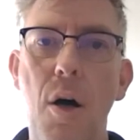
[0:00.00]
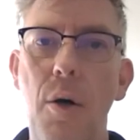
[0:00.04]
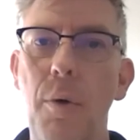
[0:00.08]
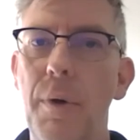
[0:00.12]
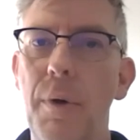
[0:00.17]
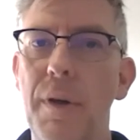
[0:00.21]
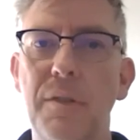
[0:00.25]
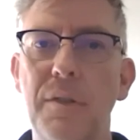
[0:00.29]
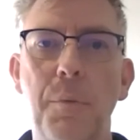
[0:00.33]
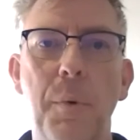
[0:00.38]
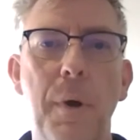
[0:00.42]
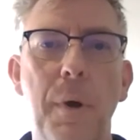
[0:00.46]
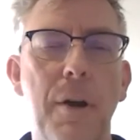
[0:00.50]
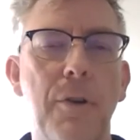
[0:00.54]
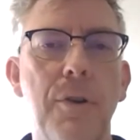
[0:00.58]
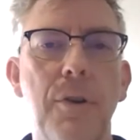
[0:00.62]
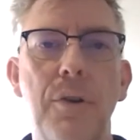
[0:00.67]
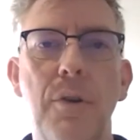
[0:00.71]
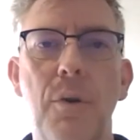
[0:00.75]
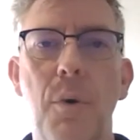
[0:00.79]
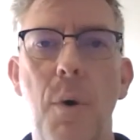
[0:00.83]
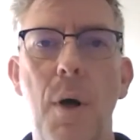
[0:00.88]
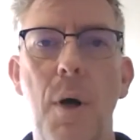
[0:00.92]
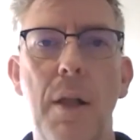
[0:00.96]
Always wear
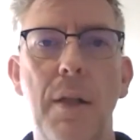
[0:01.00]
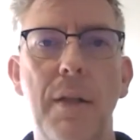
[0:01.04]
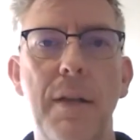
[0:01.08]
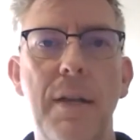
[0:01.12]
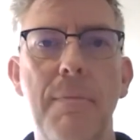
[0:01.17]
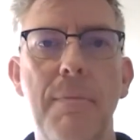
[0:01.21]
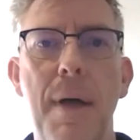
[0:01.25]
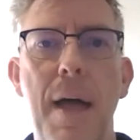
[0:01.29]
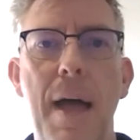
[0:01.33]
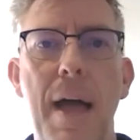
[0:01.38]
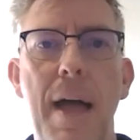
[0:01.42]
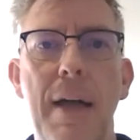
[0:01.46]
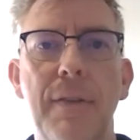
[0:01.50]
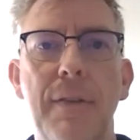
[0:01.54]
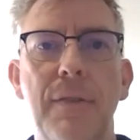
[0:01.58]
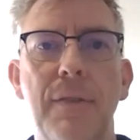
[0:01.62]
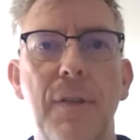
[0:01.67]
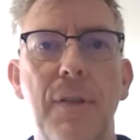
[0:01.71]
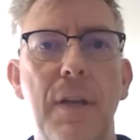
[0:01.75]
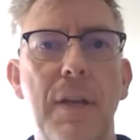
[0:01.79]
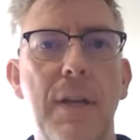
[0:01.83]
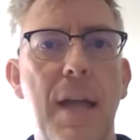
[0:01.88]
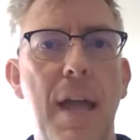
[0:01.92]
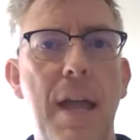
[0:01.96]
good quality
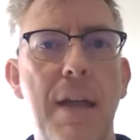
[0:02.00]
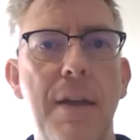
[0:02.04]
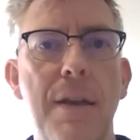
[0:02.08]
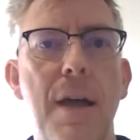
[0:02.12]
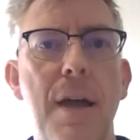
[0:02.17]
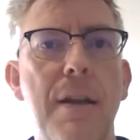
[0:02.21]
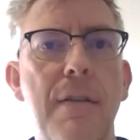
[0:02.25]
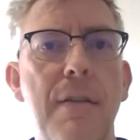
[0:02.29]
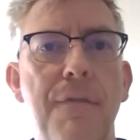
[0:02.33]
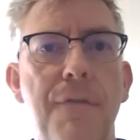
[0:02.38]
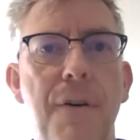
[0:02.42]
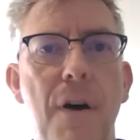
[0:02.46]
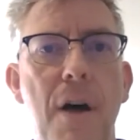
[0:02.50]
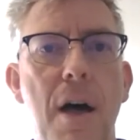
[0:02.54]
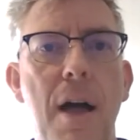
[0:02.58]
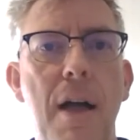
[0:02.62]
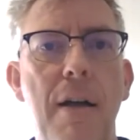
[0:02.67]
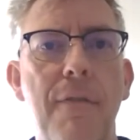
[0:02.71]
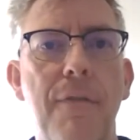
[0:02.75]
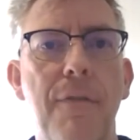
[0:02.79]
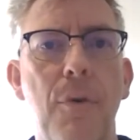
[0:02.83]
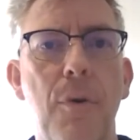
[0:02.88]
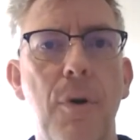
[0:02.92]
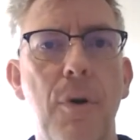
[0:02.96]
masks like
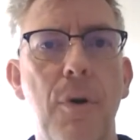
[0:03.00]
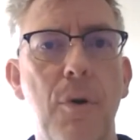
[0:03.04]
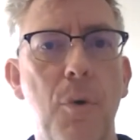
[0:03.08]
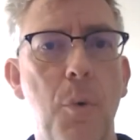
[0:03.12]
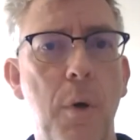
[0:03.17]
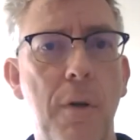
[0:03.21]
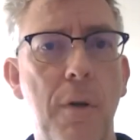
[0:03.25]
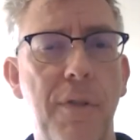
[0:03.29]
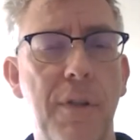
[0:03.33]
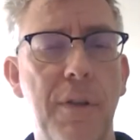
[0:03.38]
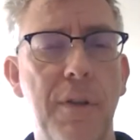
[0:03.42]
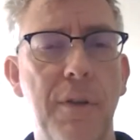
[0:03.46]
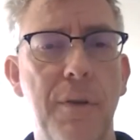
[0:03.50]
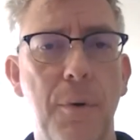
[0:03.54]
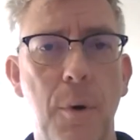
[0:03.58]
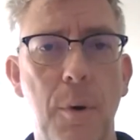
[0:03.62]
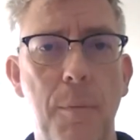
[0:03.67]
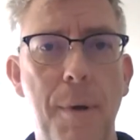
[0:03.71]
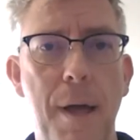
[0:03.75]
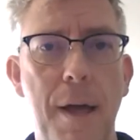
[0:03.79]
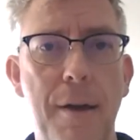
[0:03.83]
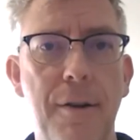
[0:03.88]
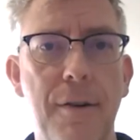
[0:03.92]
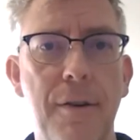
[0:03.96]
N95 or equivalent
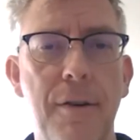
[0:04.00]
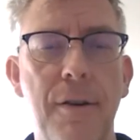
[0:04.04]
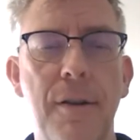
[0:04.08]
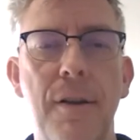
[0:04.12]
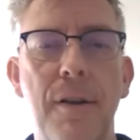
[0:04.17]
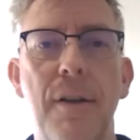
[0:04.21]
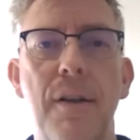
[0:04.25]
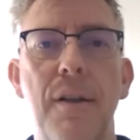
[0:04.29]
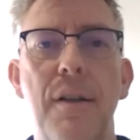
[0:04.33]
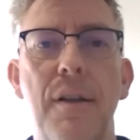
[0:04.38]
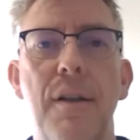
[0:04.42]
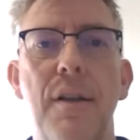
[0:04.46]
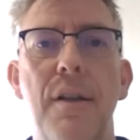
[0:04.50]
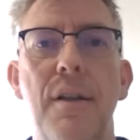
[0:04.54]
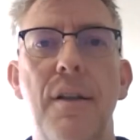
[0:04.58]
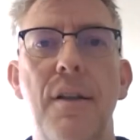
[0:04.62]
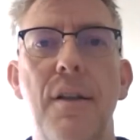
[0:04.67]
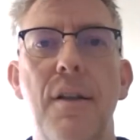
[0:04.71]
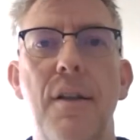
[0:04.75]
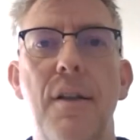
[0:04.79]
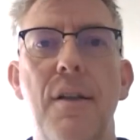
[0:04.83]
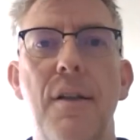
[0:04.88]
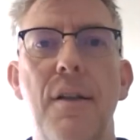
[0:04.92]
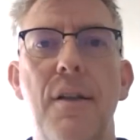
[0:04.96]
or better.
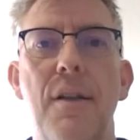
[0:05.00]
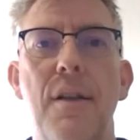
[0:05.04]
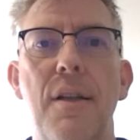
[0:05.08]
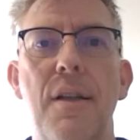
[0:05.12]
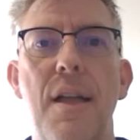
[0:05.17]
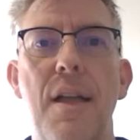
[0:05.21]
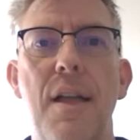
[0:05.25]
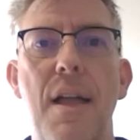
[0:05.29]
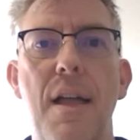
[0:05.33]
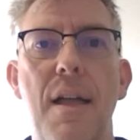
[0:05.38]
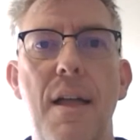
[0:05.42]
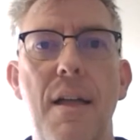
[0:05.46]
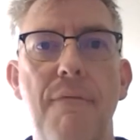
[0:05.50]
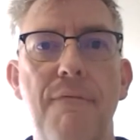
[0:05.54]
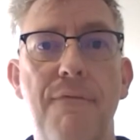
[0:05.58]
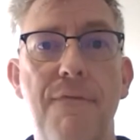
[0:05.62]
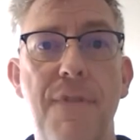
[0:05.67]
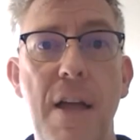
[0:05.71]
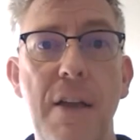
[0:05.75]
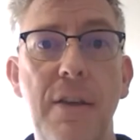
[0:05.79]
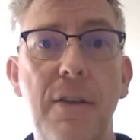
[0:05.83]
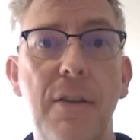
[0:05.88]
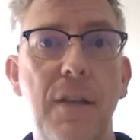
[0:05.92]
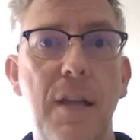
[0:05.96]

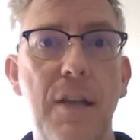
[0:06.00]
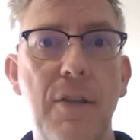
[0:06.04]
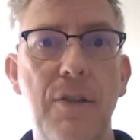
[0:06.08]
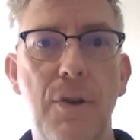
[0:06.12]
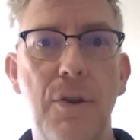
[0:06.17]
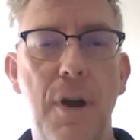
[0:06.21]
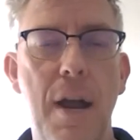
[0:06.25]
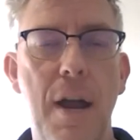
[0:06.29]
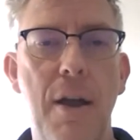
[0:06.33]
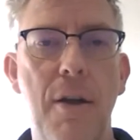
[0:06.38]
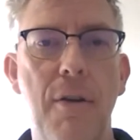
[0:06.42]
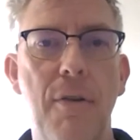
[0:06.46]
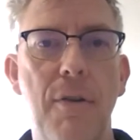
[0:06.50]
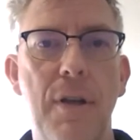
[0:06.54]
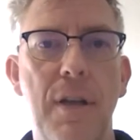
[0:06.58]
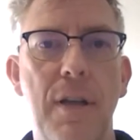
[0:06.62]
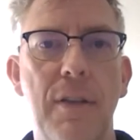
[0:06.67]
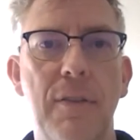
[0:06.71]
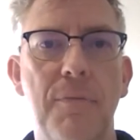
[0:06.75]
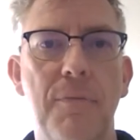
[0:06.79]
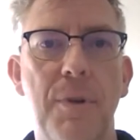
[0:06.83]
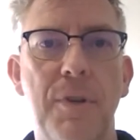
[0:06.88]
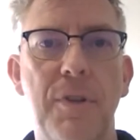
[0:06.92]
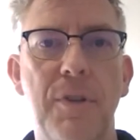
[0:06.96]
Ventilate your
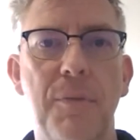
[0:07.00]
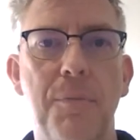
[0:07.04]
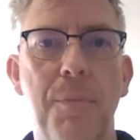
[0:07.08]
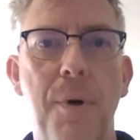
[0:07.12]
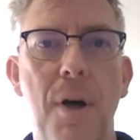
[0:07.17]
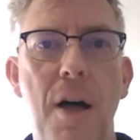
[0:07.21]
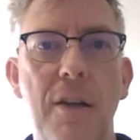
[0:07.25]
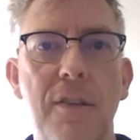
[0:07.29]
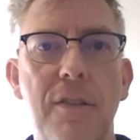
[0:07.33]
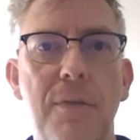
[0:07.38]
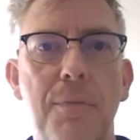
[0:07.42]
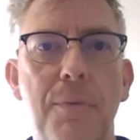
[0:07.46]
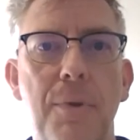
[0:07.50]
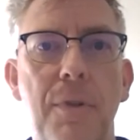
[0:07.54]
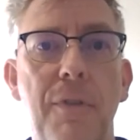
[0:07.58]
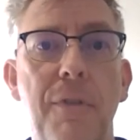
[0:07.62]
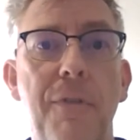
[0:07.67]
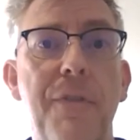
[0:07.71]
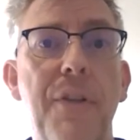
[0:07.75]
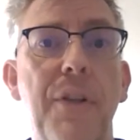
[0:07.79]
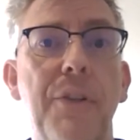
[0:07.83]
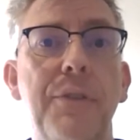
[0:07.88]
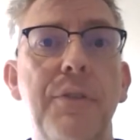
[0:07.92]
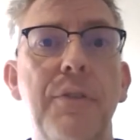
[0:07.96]
area as much as possible,
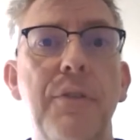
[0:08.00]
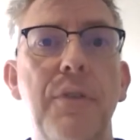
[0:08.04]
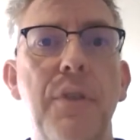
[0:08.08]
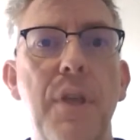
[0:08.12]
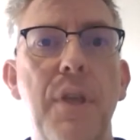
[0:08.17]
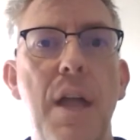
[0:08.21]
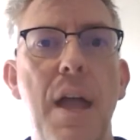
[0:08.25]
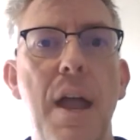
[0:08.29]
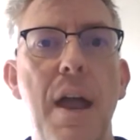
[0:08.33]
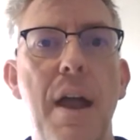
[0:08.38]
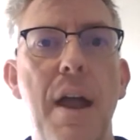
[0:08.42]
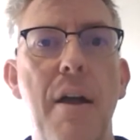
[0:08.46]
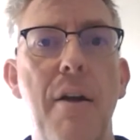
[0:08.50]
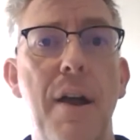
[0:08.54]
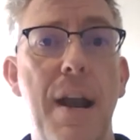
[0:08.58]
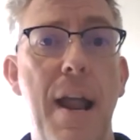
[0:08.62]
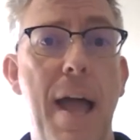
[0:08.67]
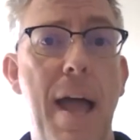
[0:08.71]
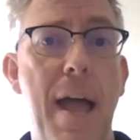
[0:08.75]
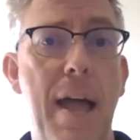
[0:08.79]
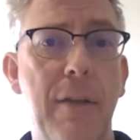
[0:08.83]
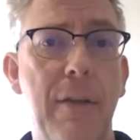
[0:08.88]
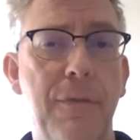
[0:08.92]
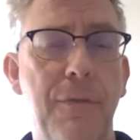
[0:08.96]
filter the air,
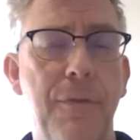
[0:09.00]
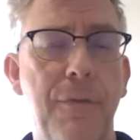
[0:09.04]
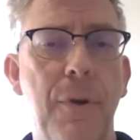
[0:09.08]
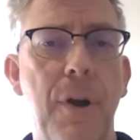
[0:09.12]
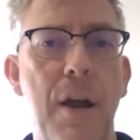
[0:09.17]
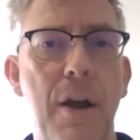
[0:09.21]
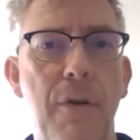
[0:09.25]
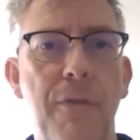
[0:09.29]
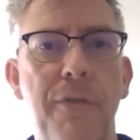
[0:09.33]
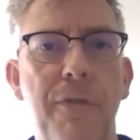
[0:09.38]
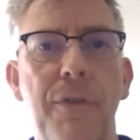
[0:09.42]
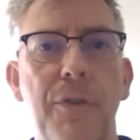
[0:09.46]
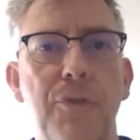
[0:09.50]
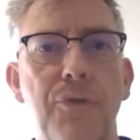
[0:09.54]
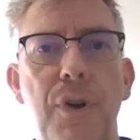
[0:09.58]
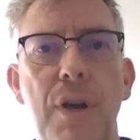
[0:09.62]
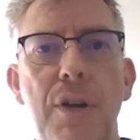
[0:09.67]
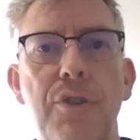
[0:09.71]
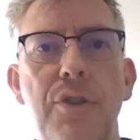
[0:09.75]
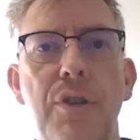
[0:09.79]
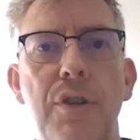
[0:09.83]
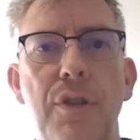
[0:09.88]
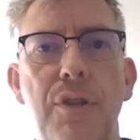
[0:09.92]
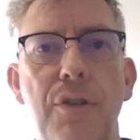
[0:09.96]
and ask for air
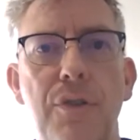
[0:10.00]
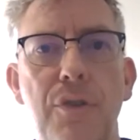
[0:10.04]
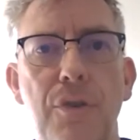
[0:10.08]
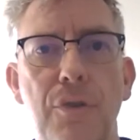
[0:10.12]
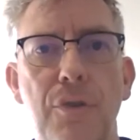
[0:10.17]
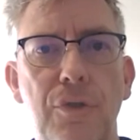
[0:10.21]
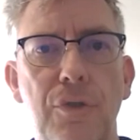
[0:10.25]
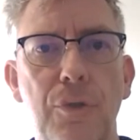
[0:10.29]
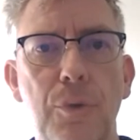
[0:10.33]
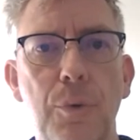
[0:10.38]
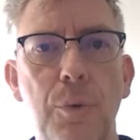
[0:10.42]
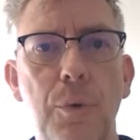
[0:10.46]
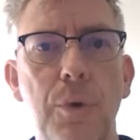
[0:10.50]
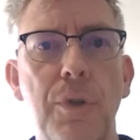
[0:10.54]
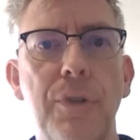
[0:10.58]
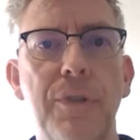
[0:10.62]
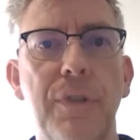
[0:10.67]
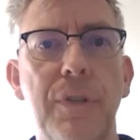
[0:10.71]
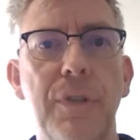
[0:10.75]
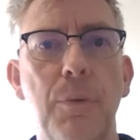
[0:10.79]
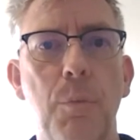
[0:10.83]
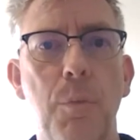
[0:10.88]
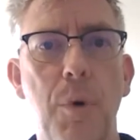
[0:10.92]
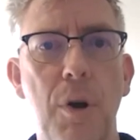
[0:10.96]
filtration in your
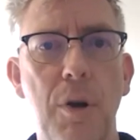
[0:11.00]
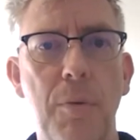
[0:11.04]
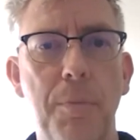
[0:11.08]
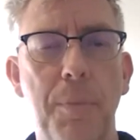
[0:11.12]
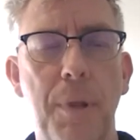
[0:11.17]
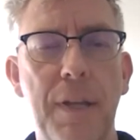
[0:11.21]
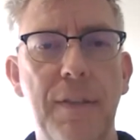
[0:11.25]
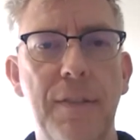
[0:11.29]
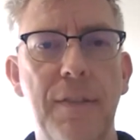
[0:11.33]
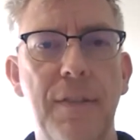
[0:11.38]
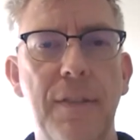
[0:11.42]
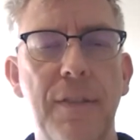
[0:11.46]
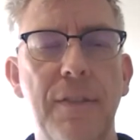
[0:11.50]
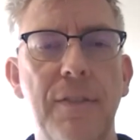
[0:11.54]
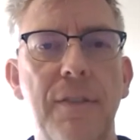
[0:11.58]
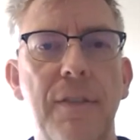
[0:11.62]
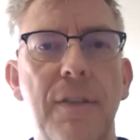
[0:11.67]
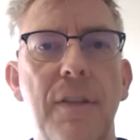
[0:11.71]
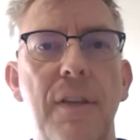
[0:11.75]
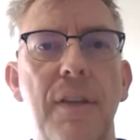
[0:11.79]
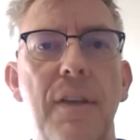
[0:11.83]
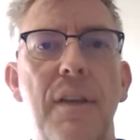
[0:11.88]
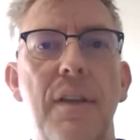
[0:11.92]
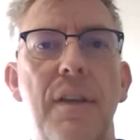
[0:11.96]
schools and
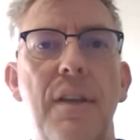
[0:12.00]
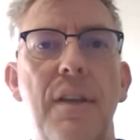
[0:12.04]
workplaces.